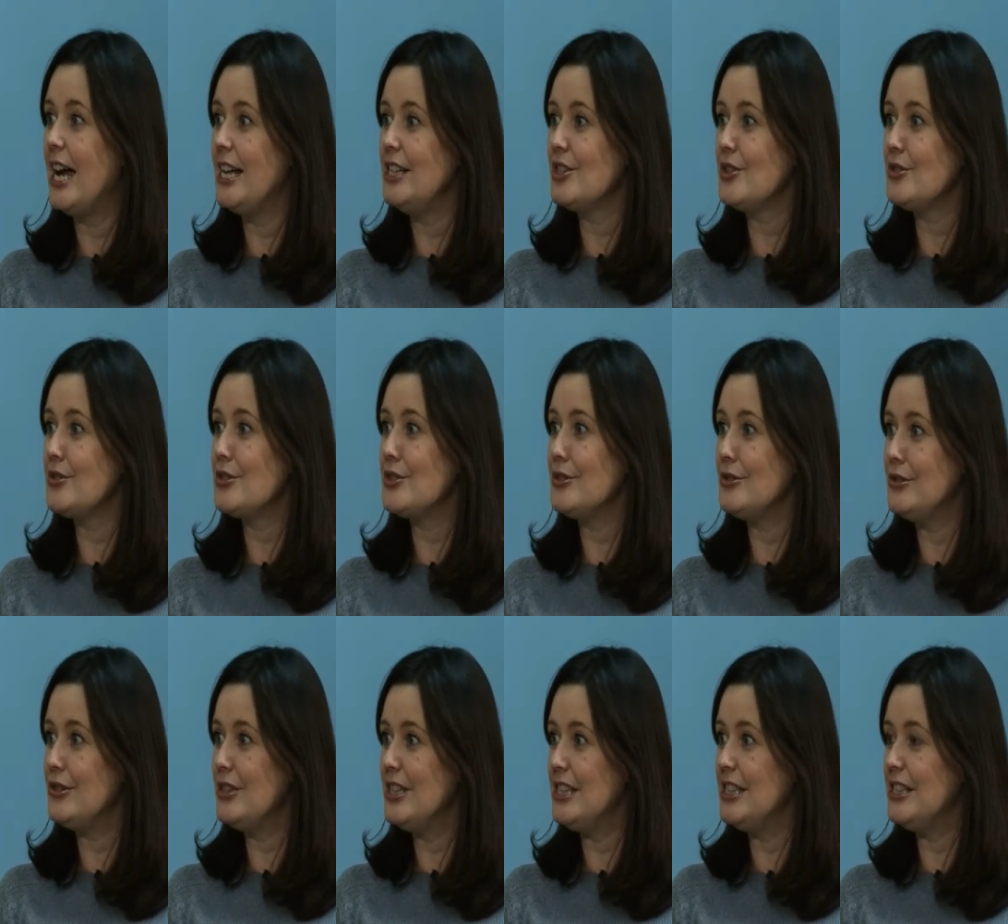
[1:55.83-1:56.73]
and
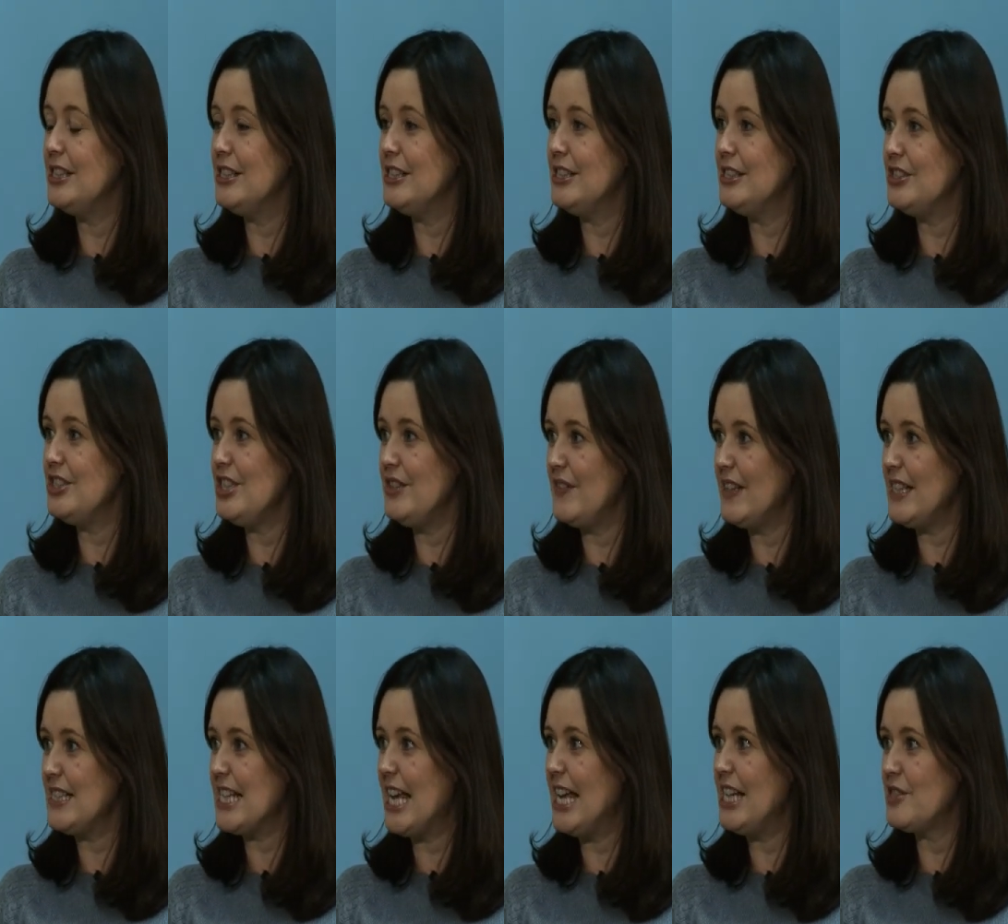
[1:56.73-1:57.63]
also the chief
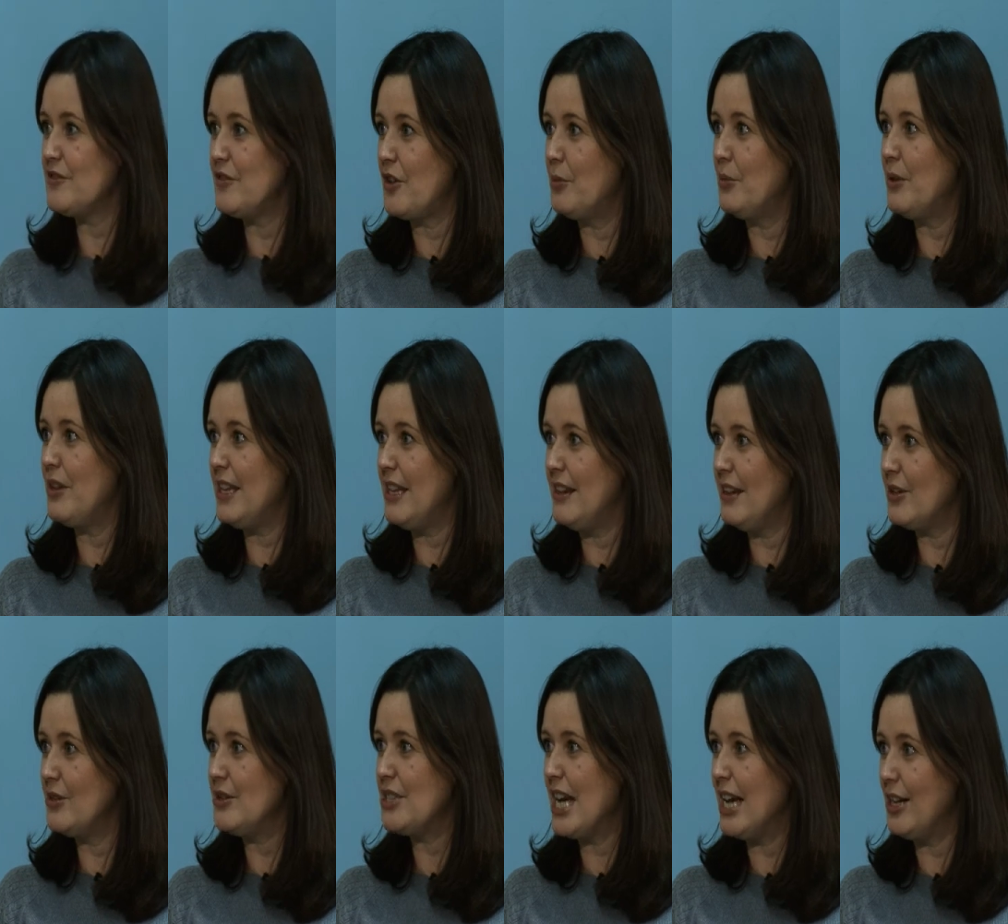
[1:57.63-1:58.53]
execs from within
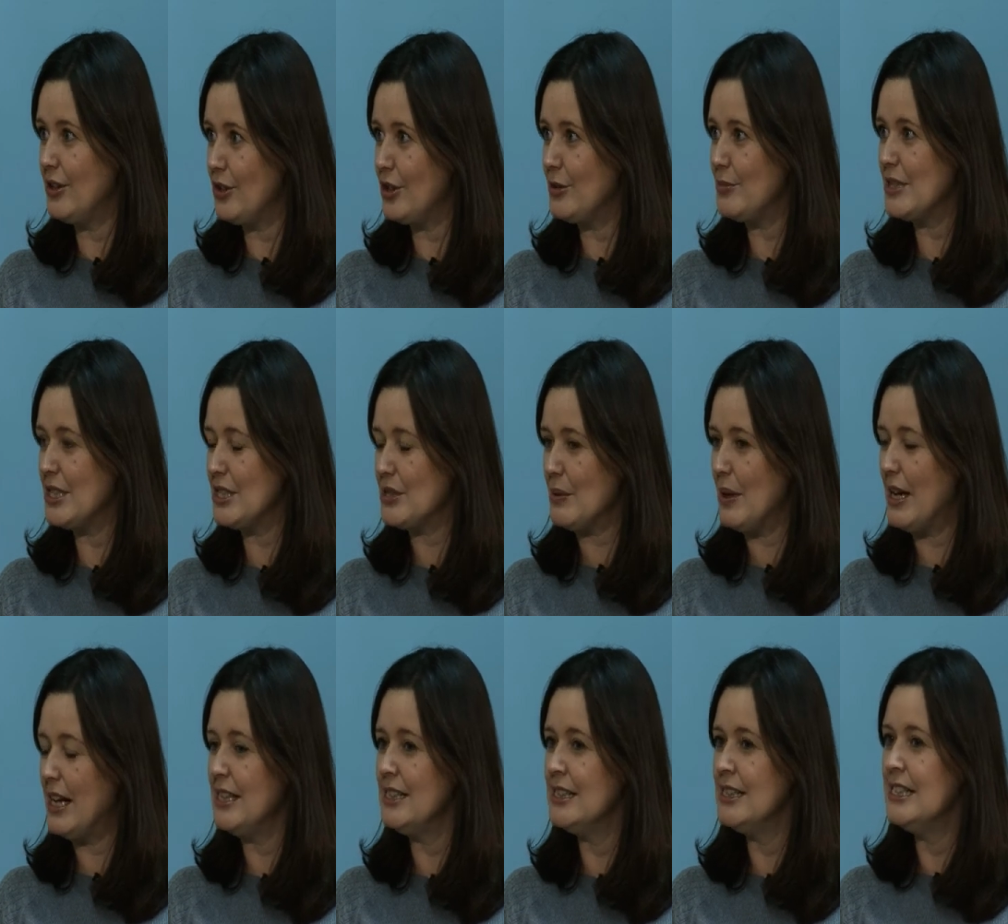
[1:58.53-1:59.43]
the hotel groups as
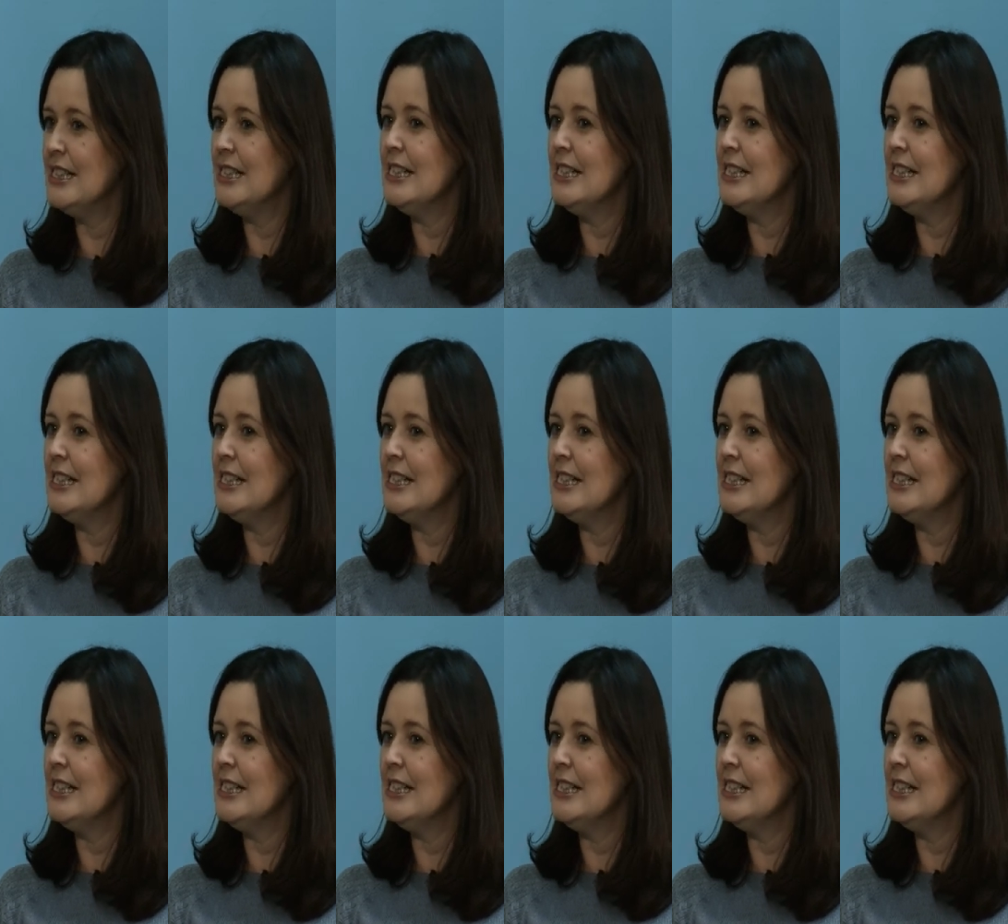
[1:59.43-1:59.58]
well.